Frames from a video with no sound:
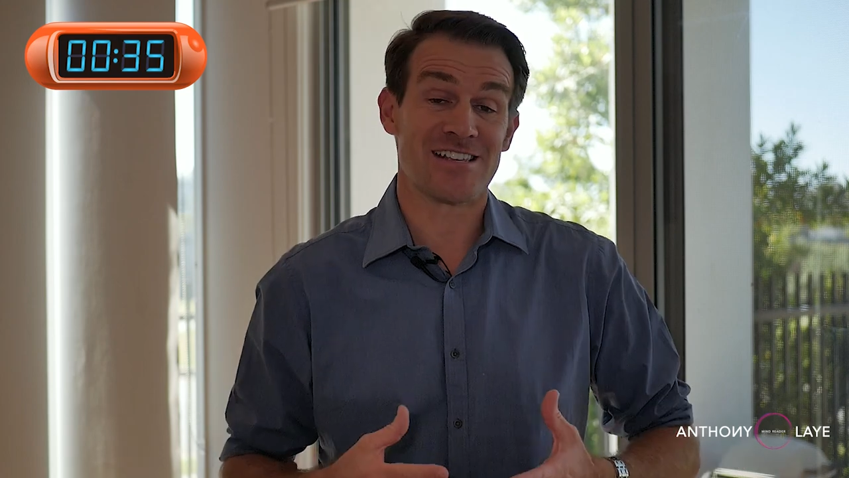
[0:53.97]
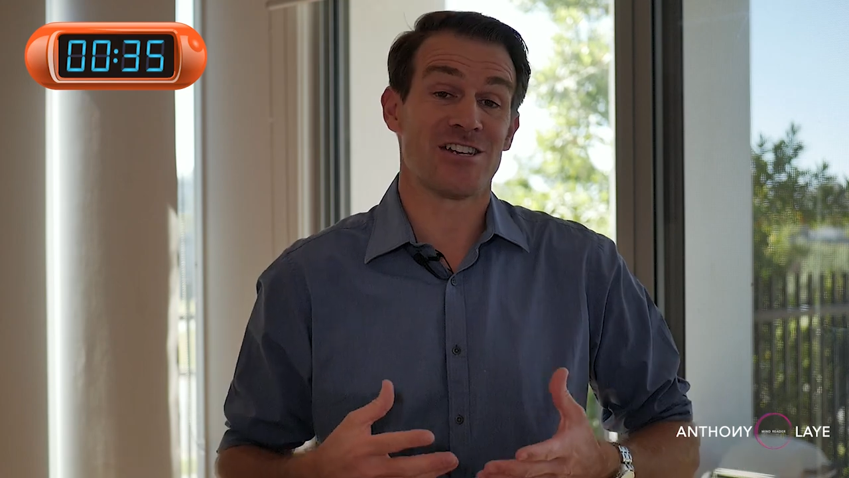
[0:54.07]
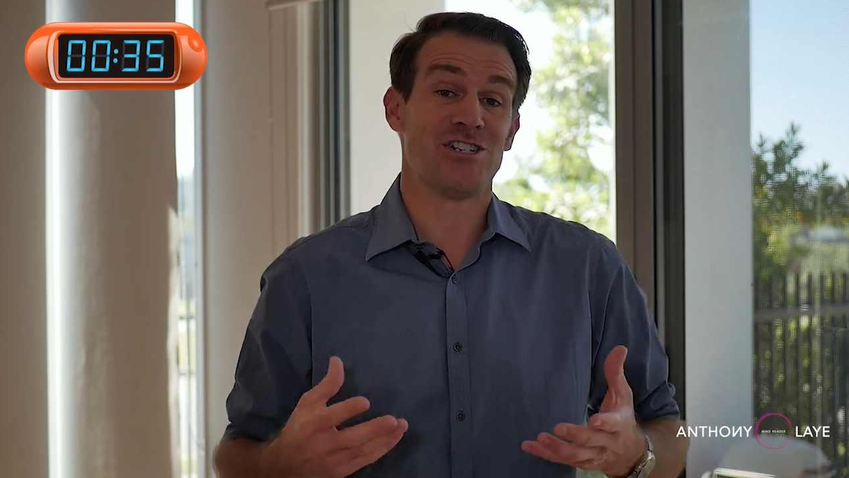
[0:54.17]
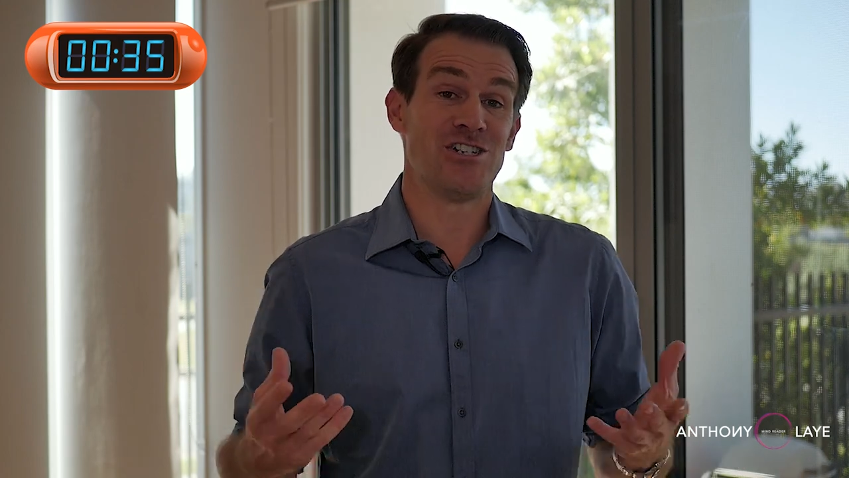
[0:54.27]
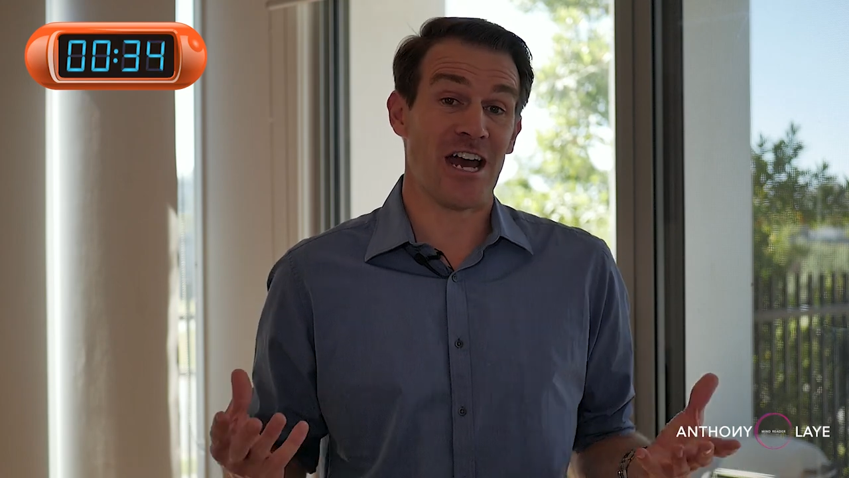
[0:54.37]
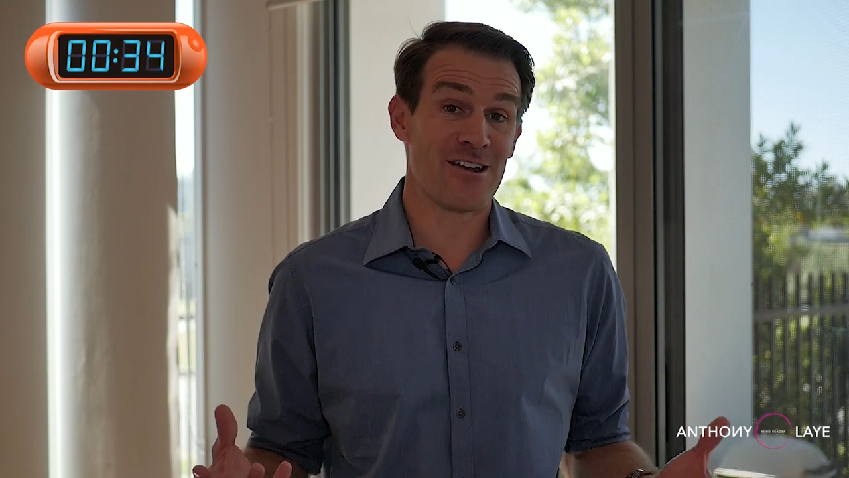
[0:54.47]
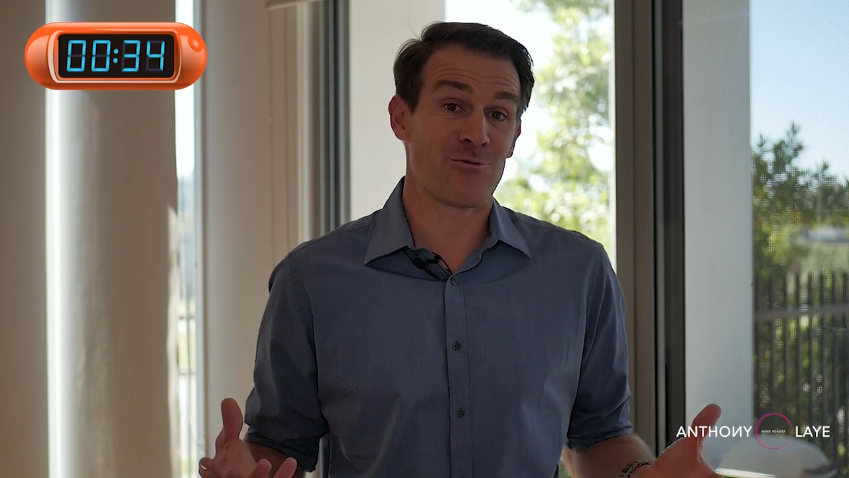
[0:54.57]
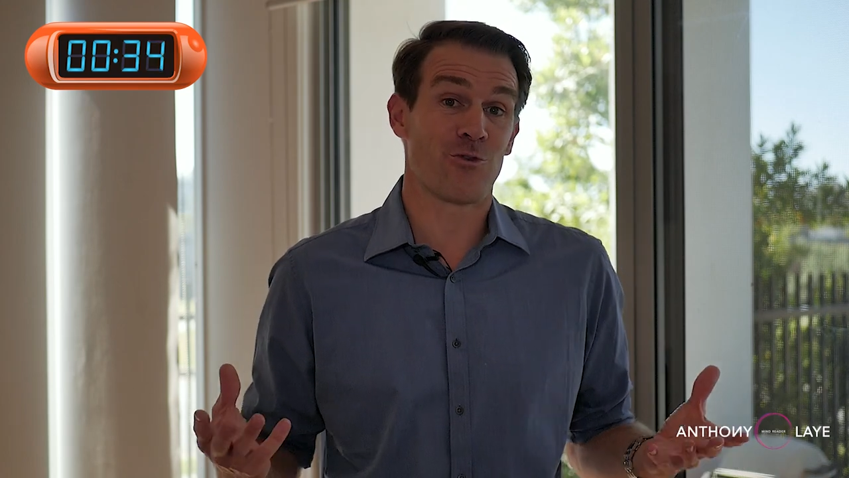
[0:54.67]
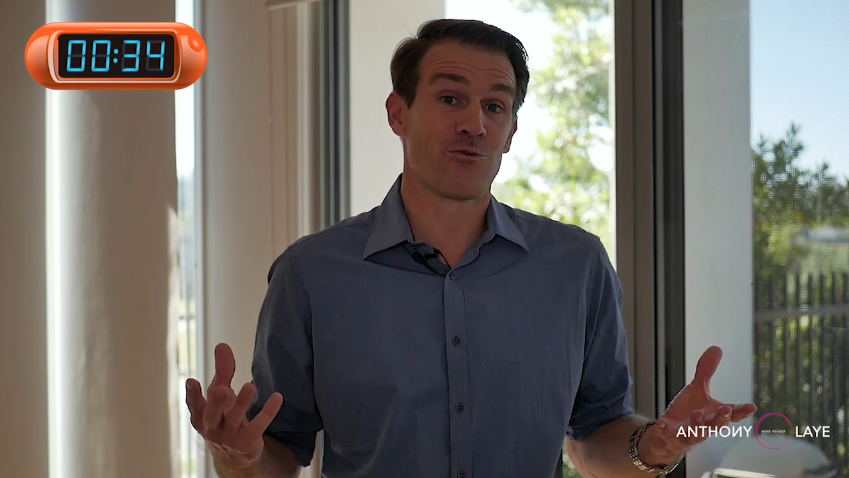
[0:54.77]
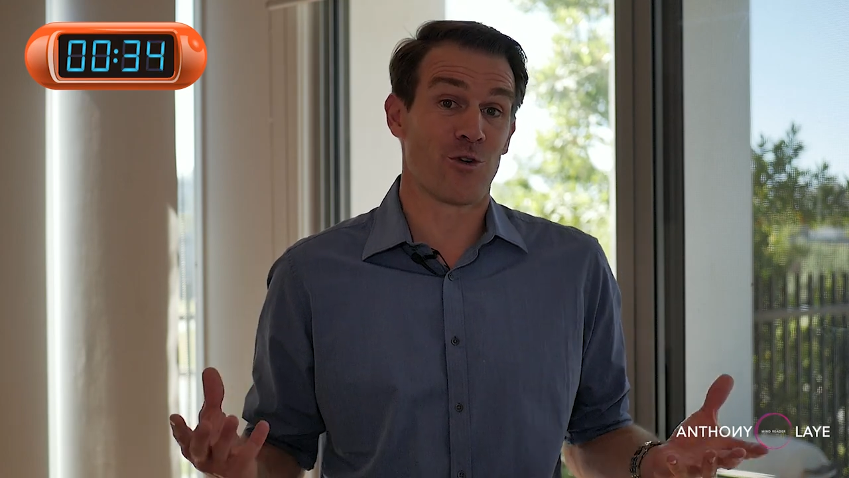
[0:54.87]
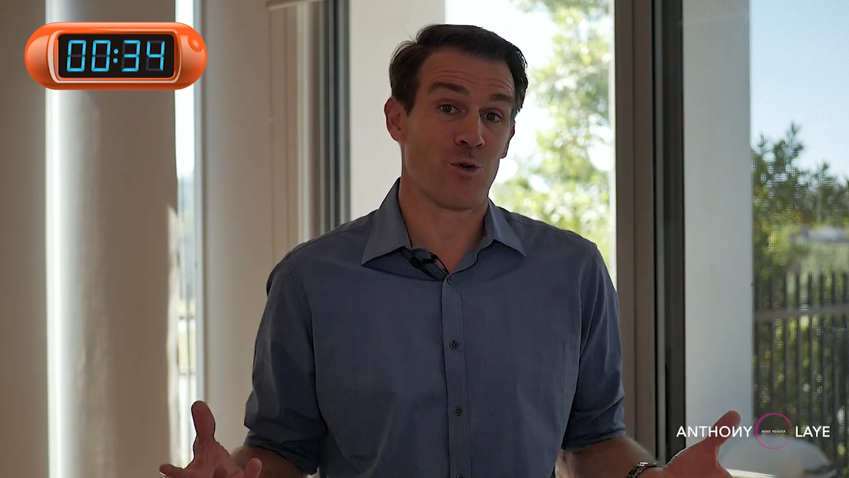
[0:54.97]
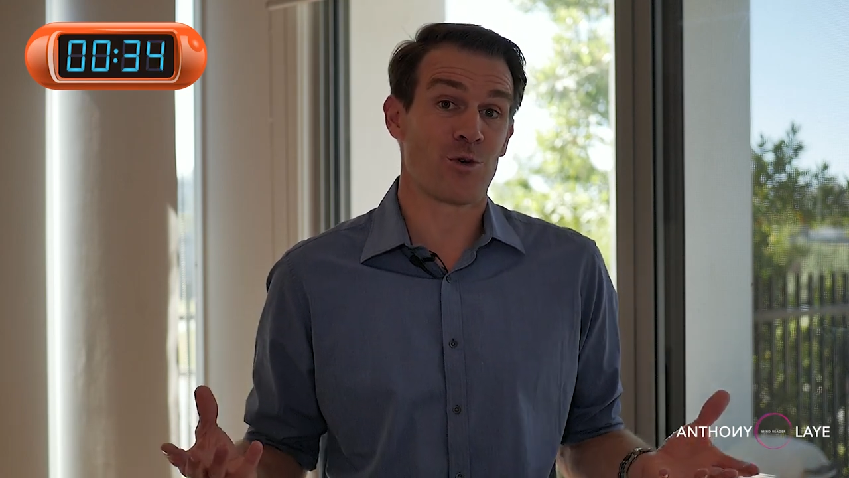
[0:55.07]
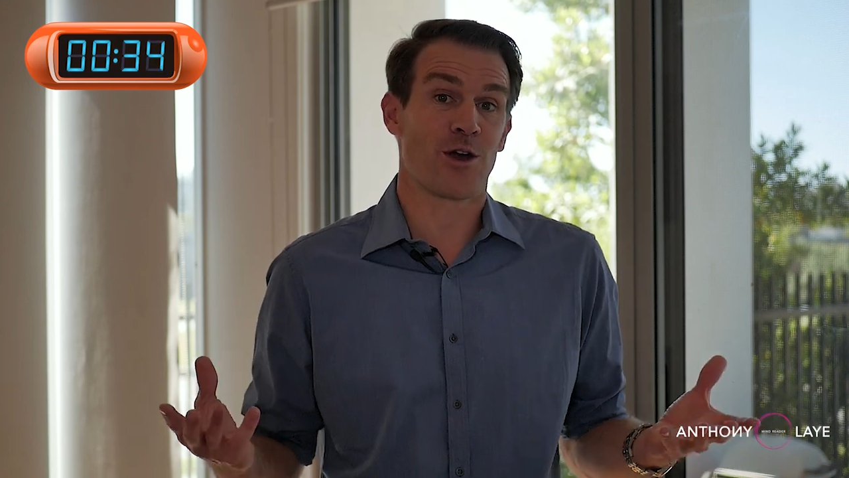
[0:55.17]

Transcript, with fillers: as a general rule,